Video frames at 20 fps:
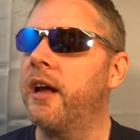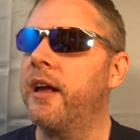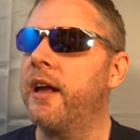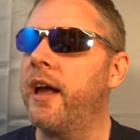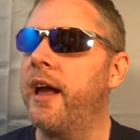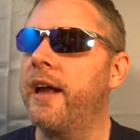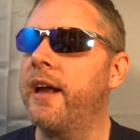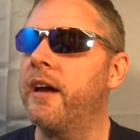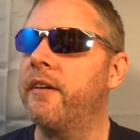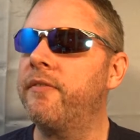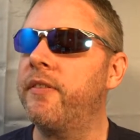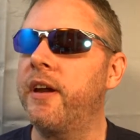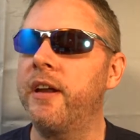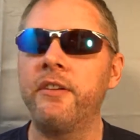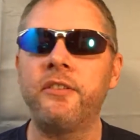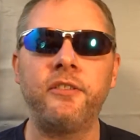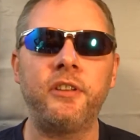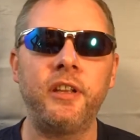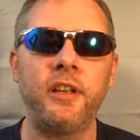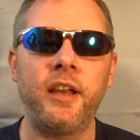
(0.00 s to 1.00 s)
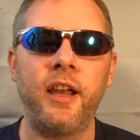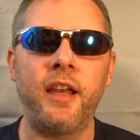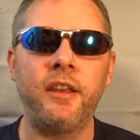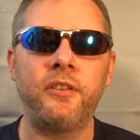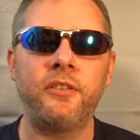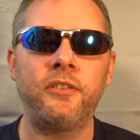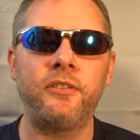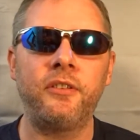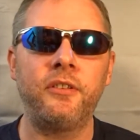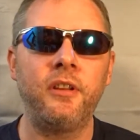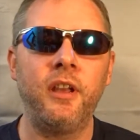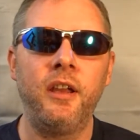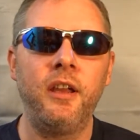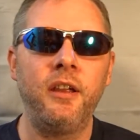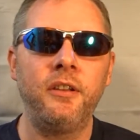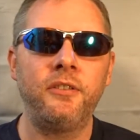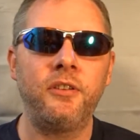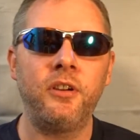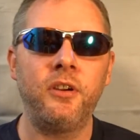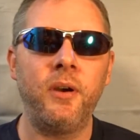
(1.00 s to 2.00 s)
AFHDS
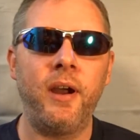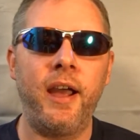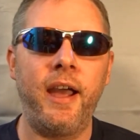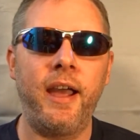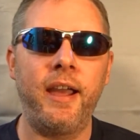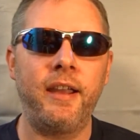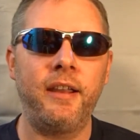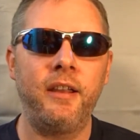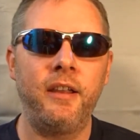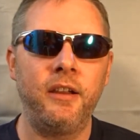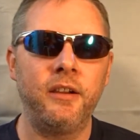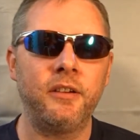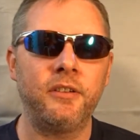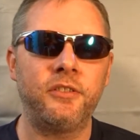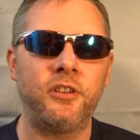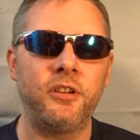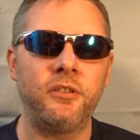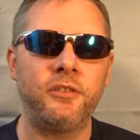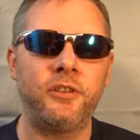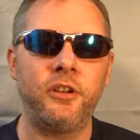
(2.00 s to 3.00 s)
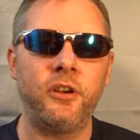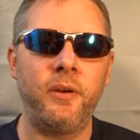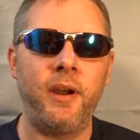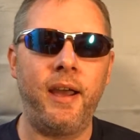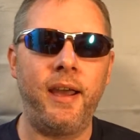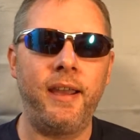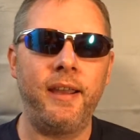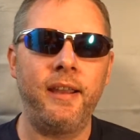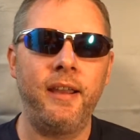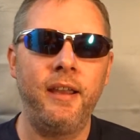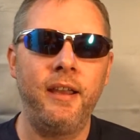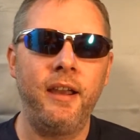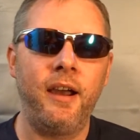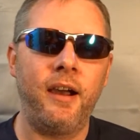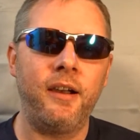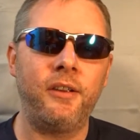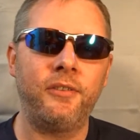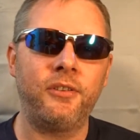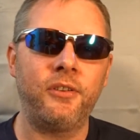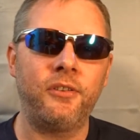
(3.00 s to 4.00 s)
2A or 22A.
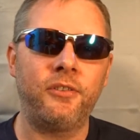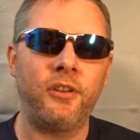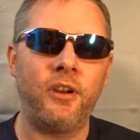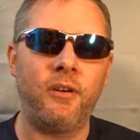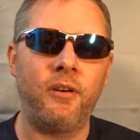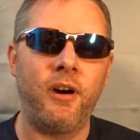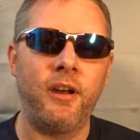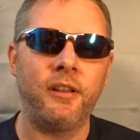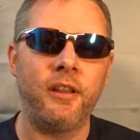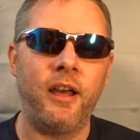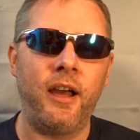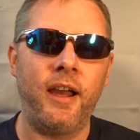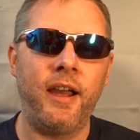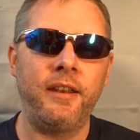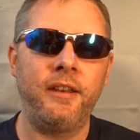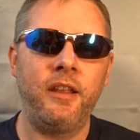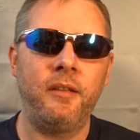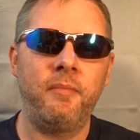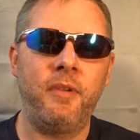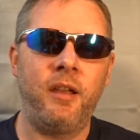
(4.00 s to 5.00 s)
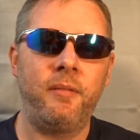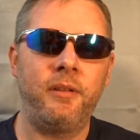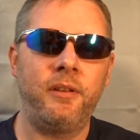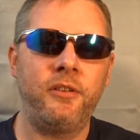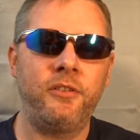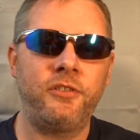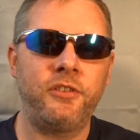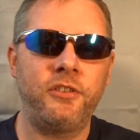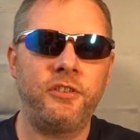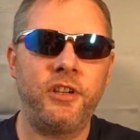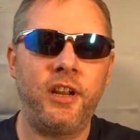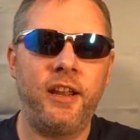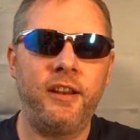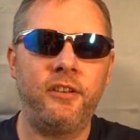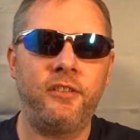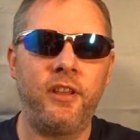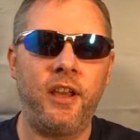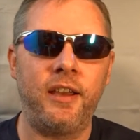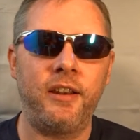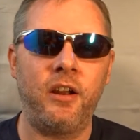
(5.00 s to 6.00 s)
I also saw online that maybe you should
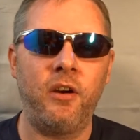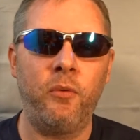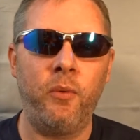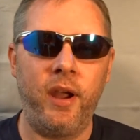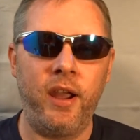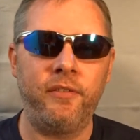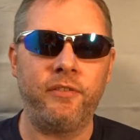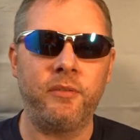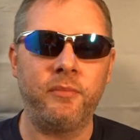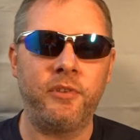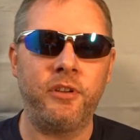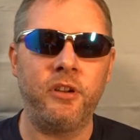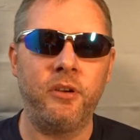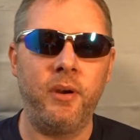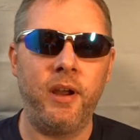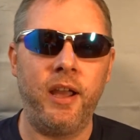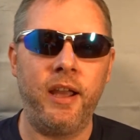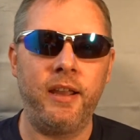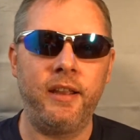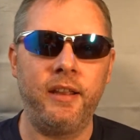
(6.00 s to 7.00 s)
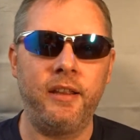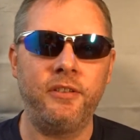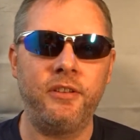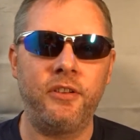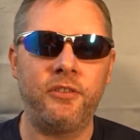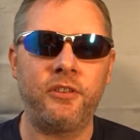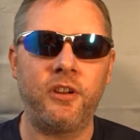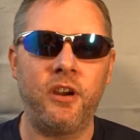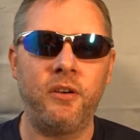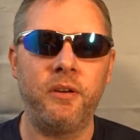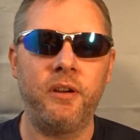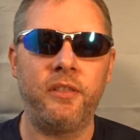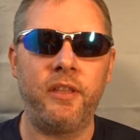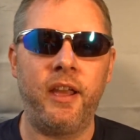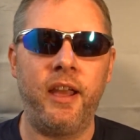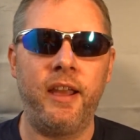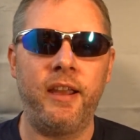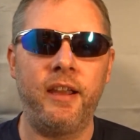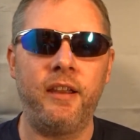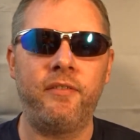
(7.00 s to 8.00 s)
change that away from 2A and just go with
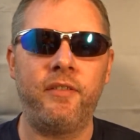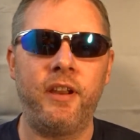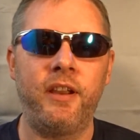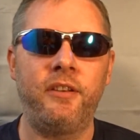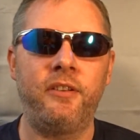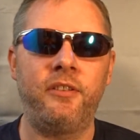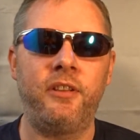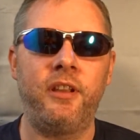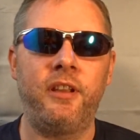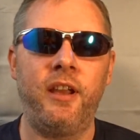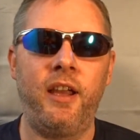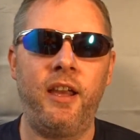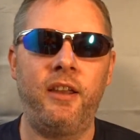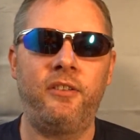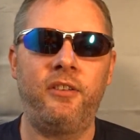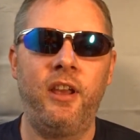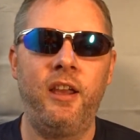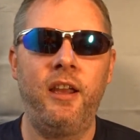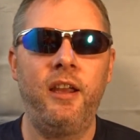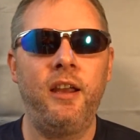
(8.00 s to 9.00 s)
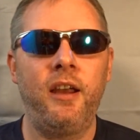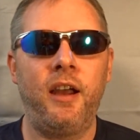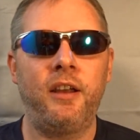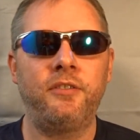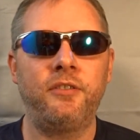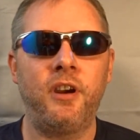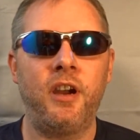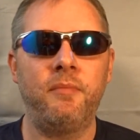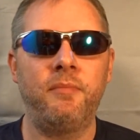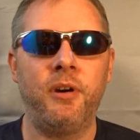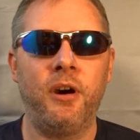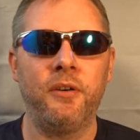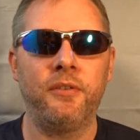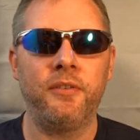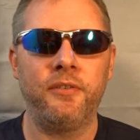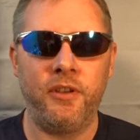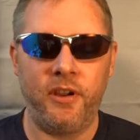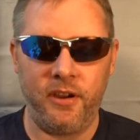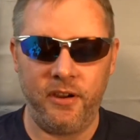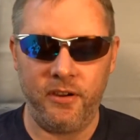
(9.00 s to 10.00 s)
AFHDS. I tried both
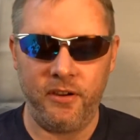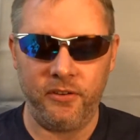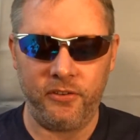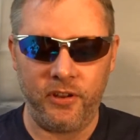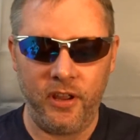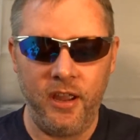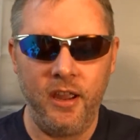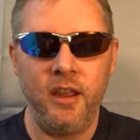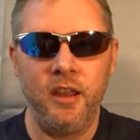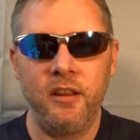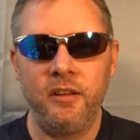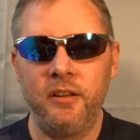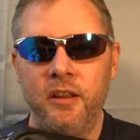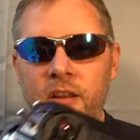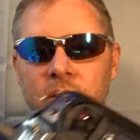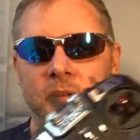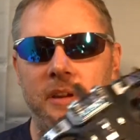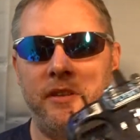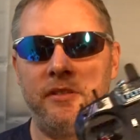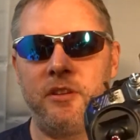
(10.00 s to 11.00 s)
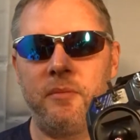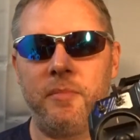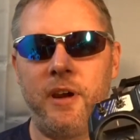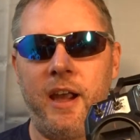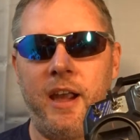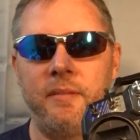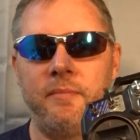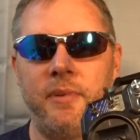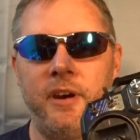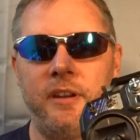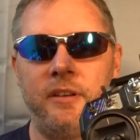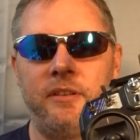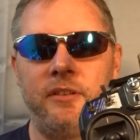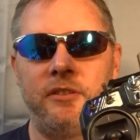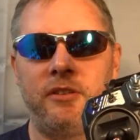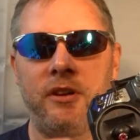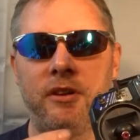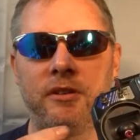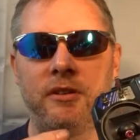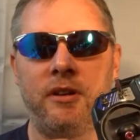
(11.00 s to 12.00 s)
of those, hit the bind
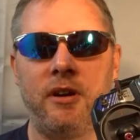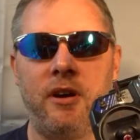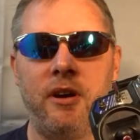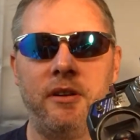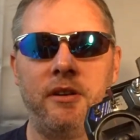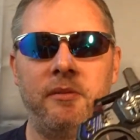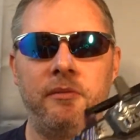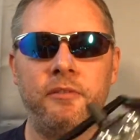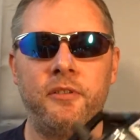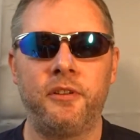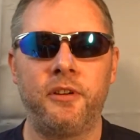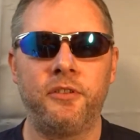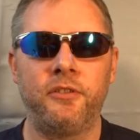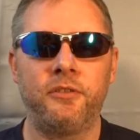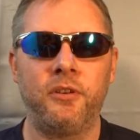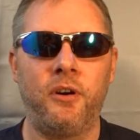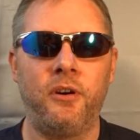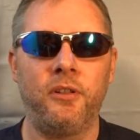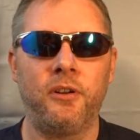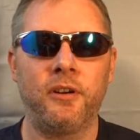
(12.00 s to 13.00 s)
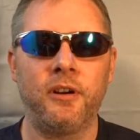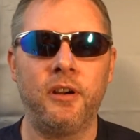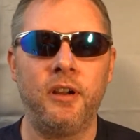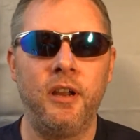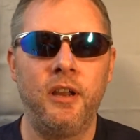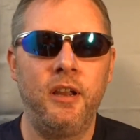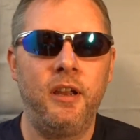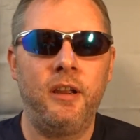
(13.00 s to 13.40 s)
button, turned on the controller,